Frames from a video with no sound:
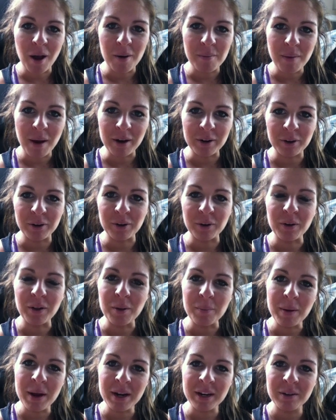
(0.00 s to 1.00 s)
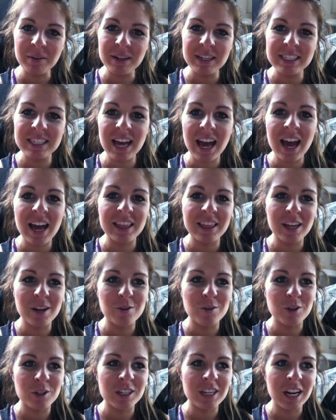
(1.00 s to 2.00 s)
macro goal up anyways, and
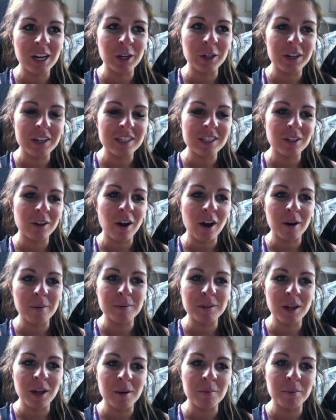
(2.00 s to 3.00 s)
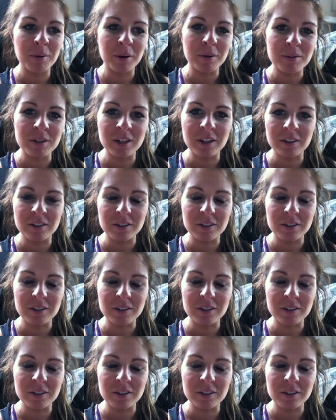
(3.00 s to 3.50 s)
then just increase the carbs and fats